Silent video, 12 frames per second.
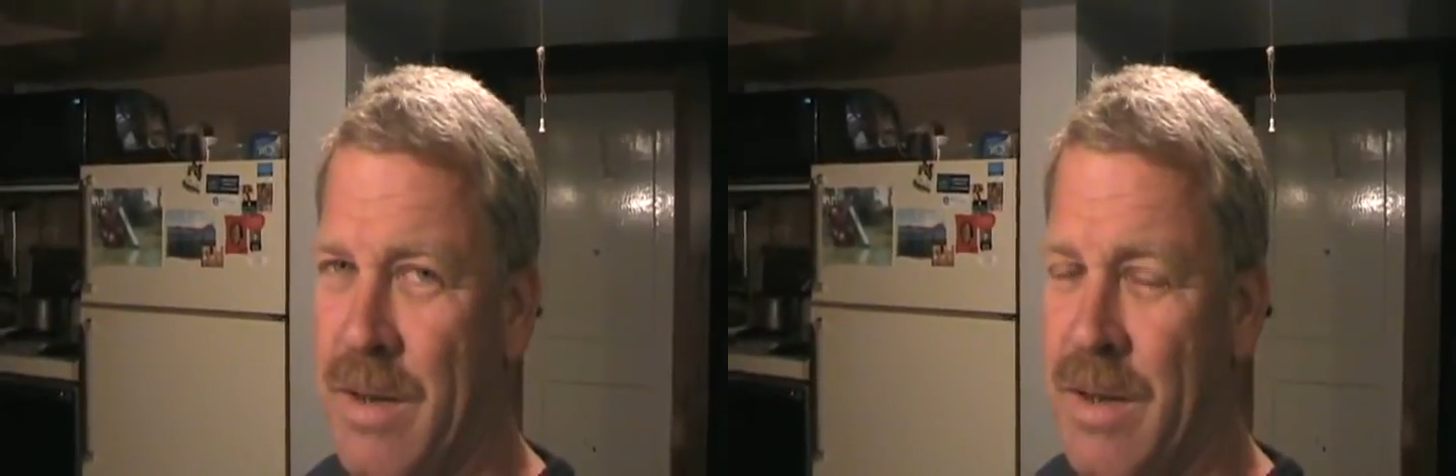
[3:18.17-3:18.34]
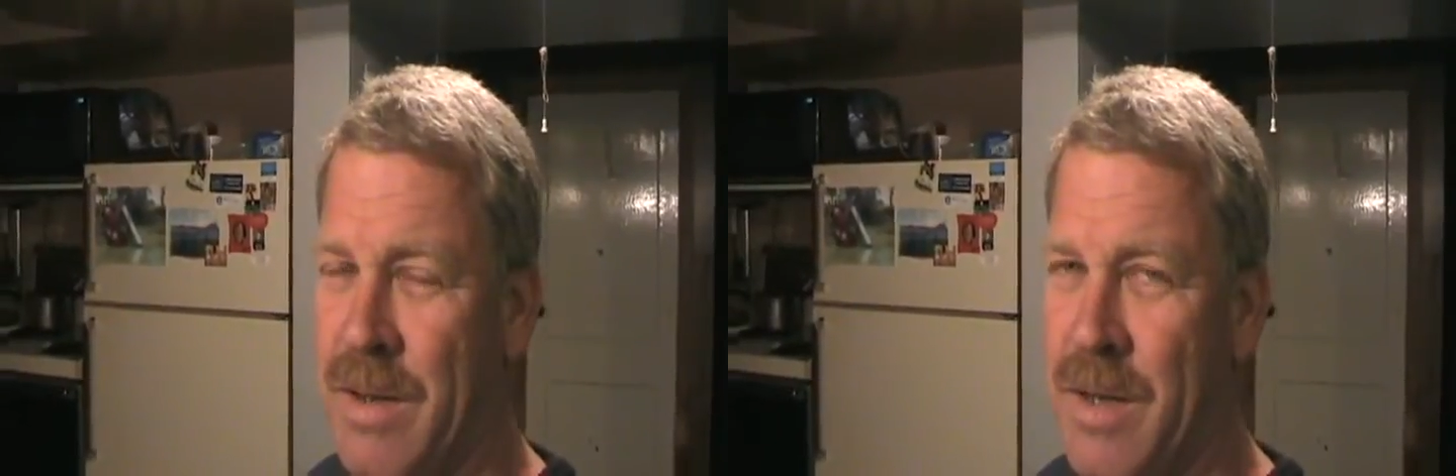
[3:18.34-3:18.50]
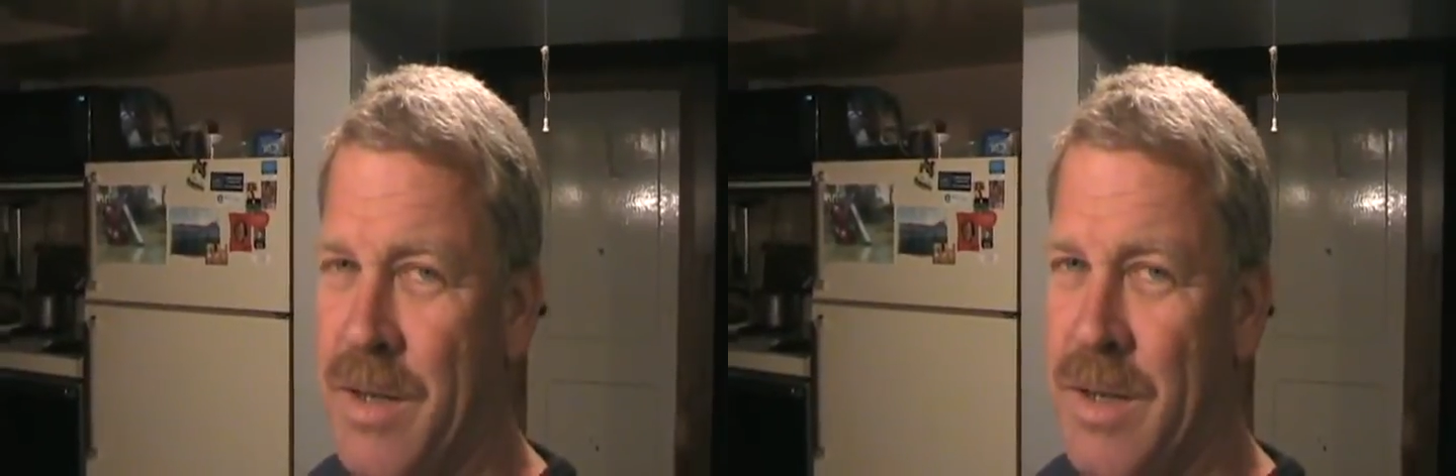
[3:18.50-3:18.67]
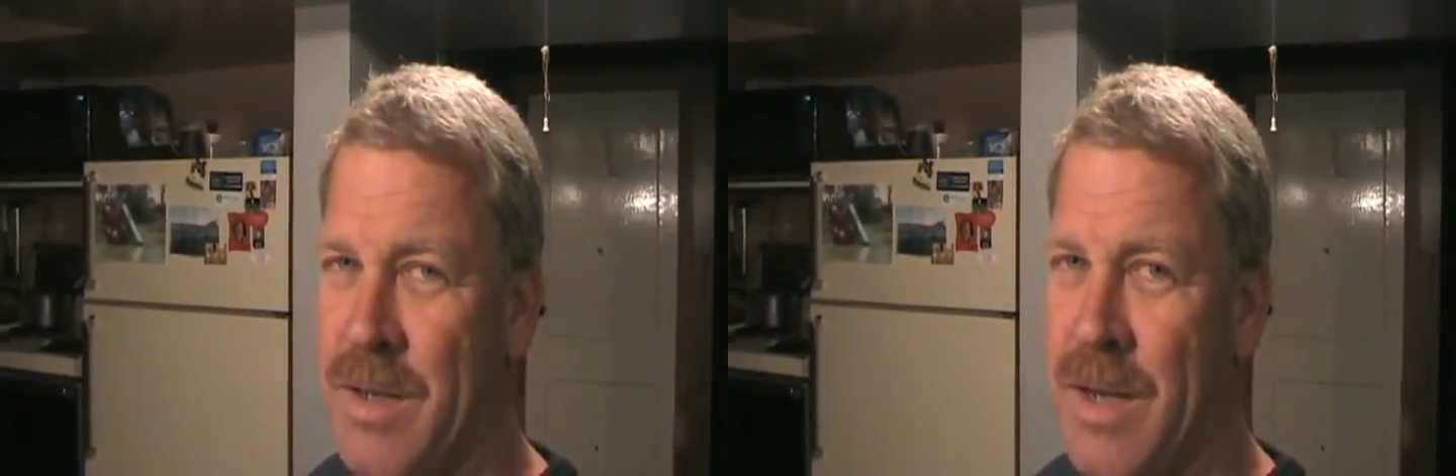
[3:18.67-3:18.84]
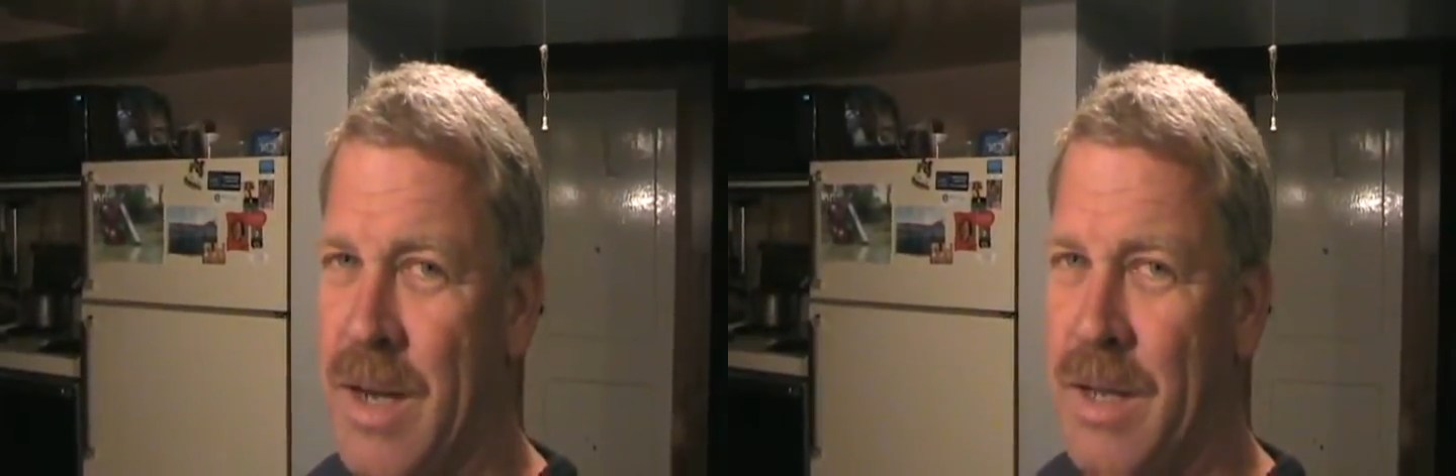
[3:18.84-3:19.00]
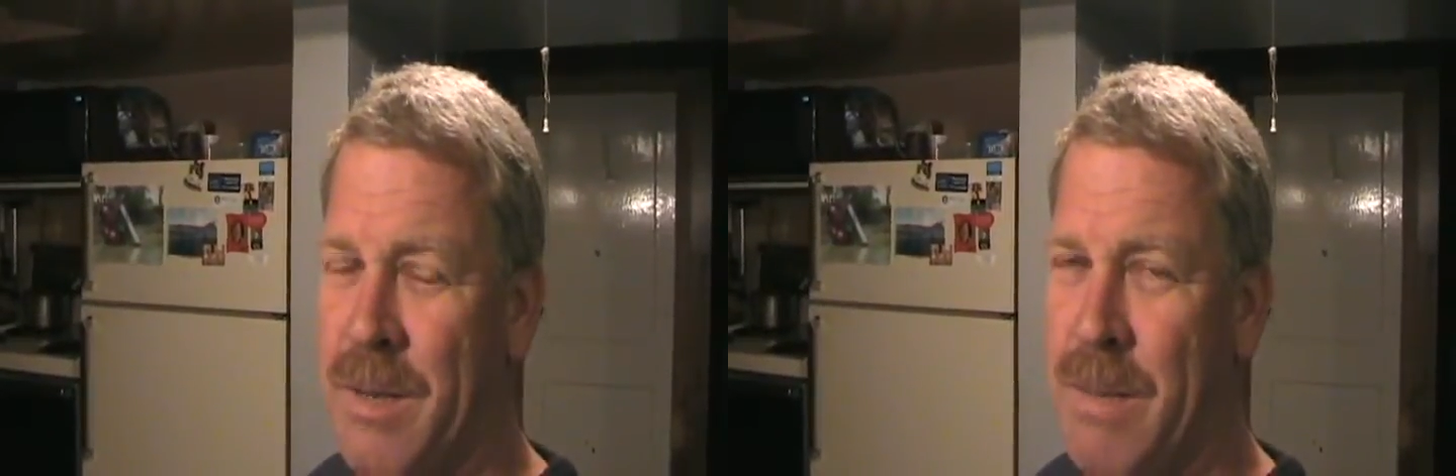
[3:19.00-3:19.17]
that they just
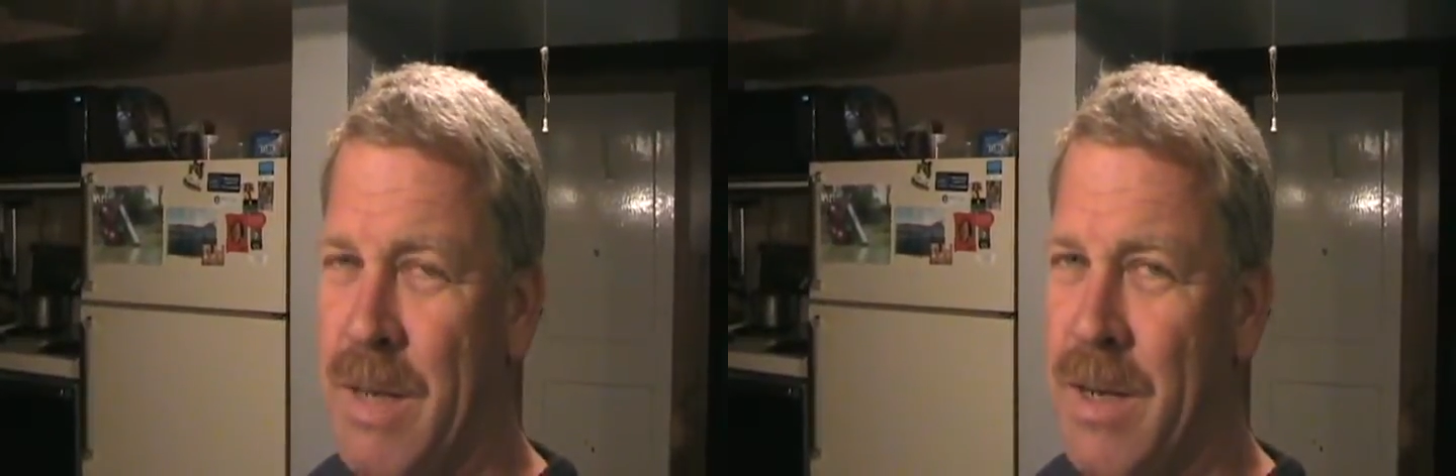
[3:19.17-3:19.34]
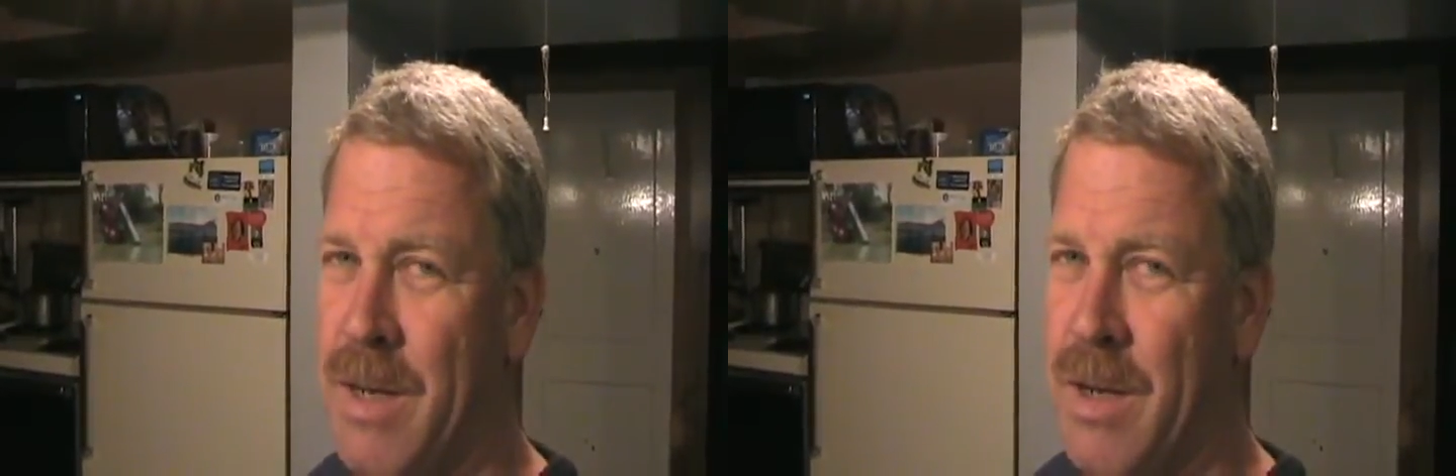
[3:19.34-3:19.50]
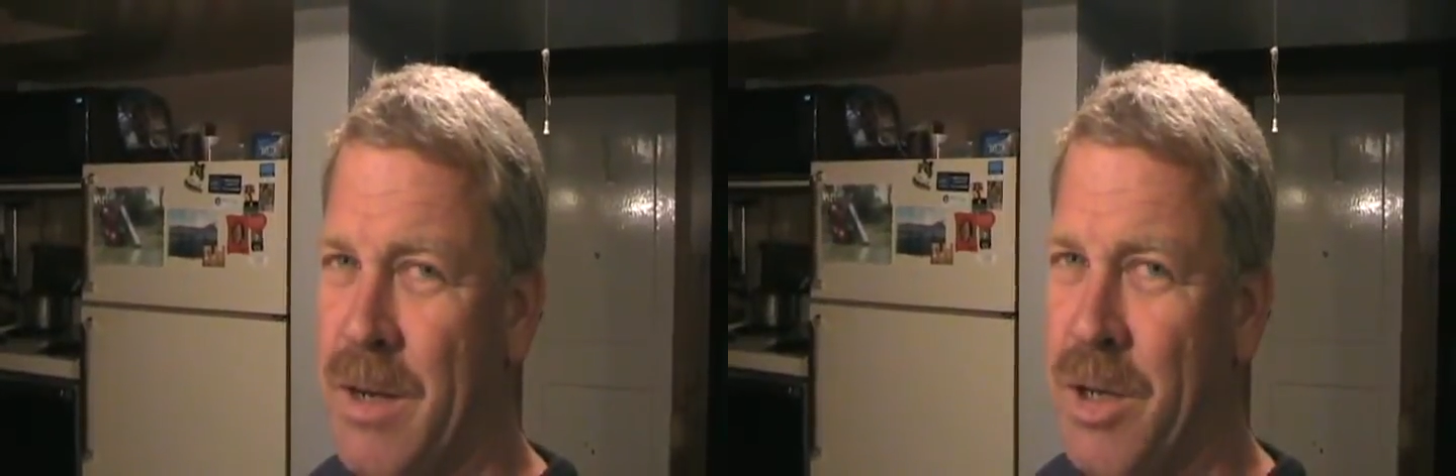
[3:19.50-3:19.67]
had to be